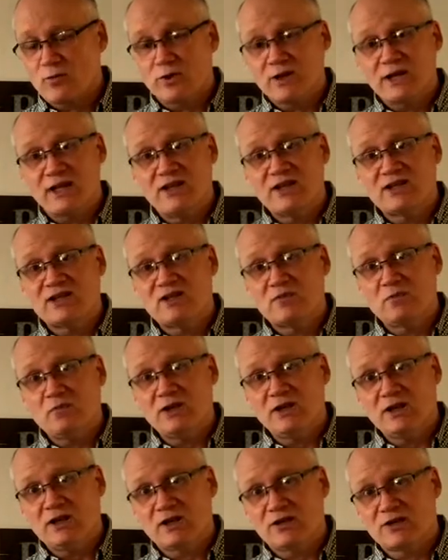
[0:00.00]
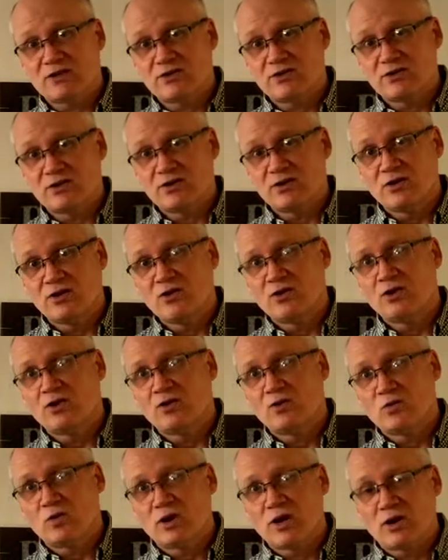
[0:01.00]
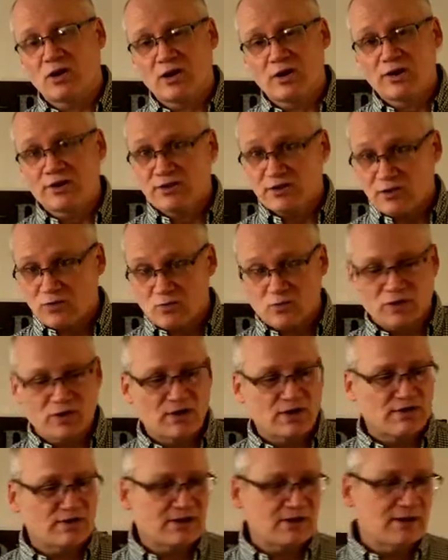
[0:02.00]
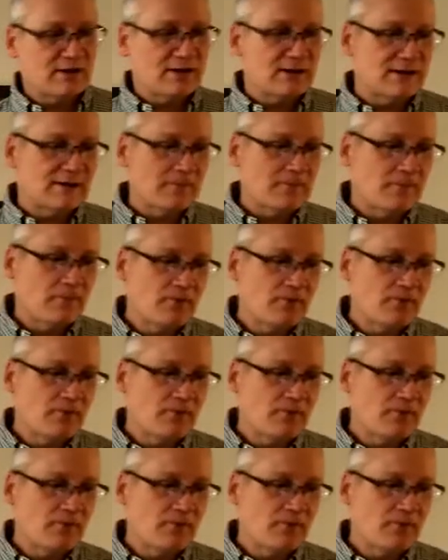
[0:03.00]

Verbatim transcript: When He speaks, we are to listen. We're going to see that.